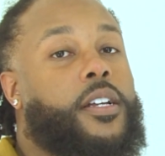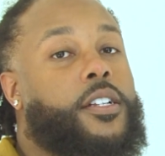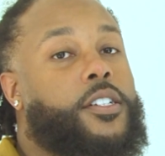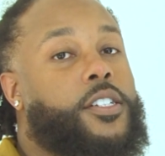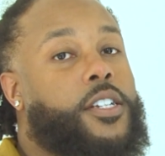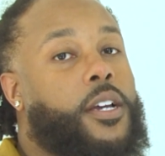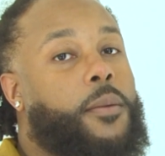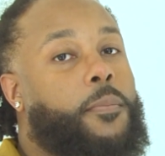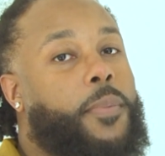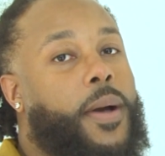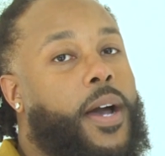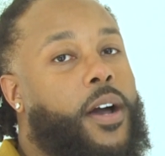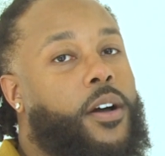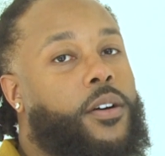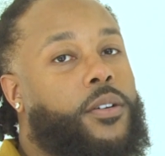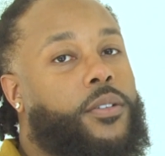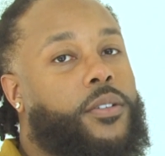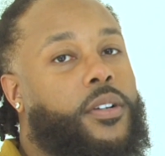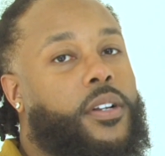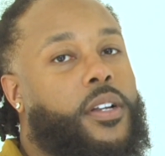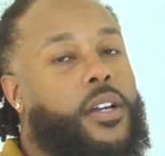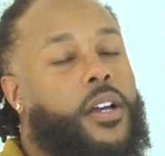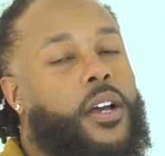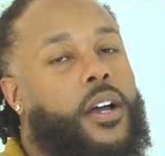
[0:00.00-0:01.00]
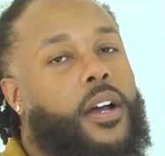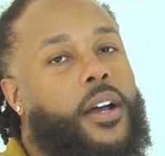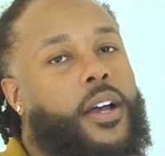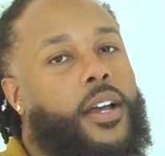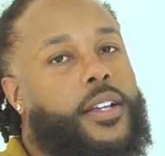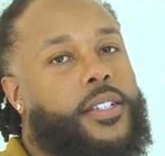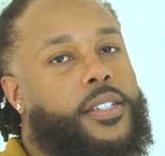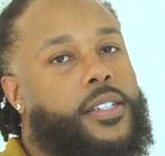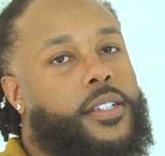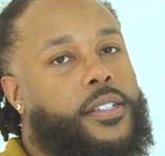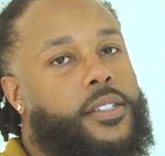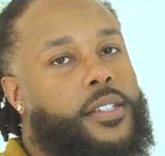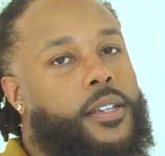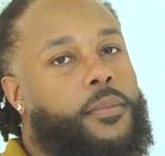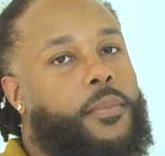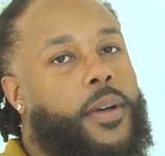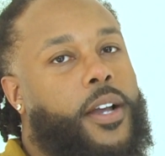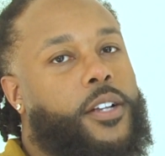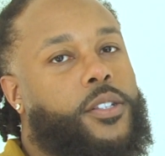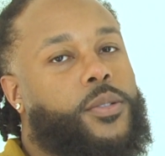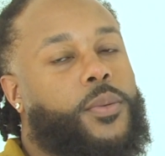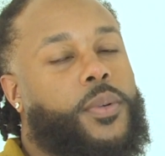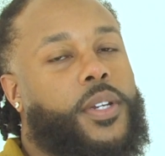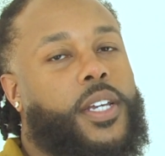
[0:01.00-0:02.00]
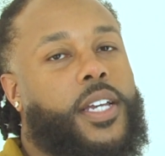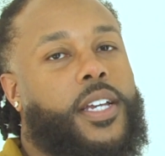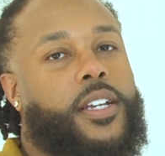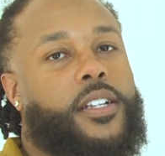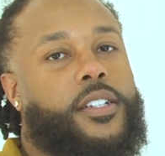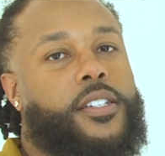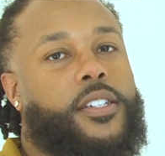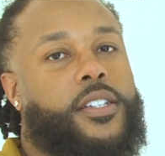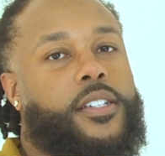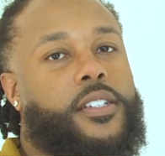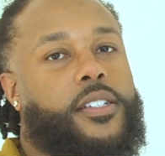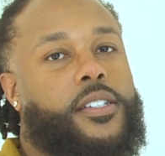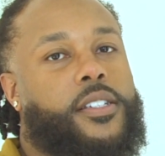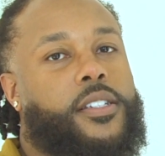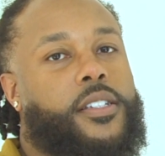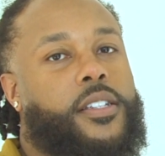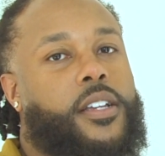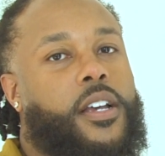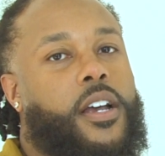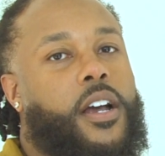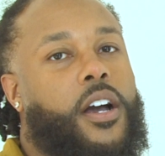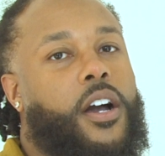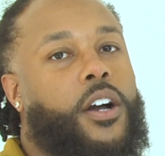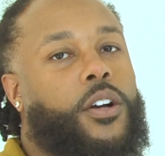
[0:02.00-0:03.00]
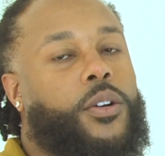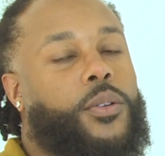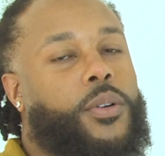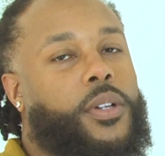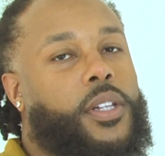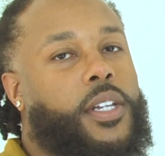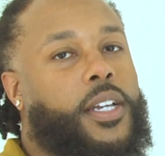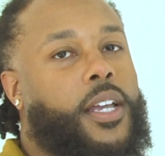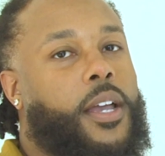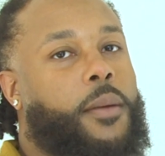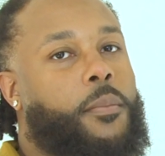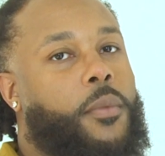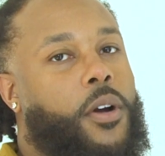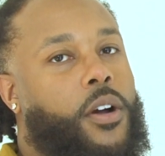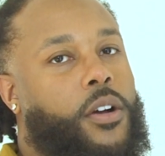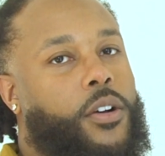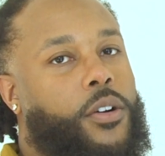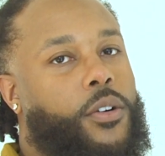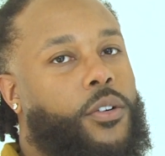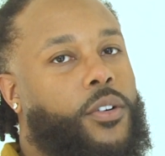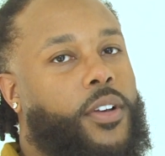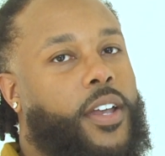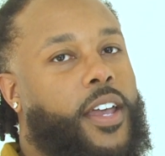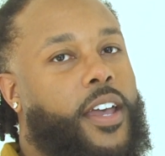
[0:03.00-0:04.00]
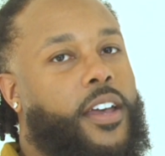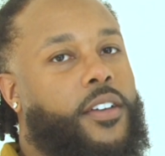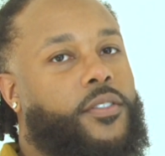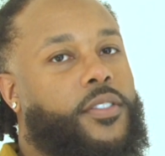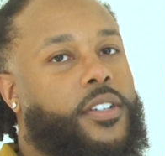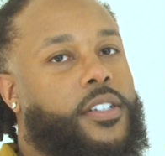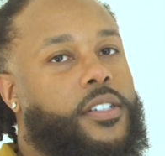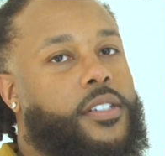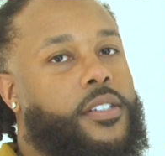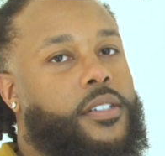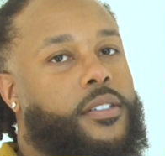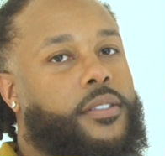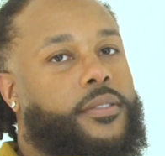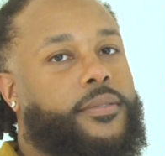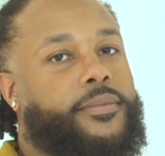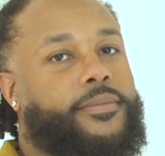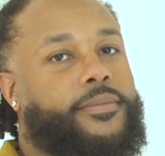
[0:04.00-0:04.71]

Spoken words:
Jump Out, 16 by 20 inches, acrylic and marker on canvas.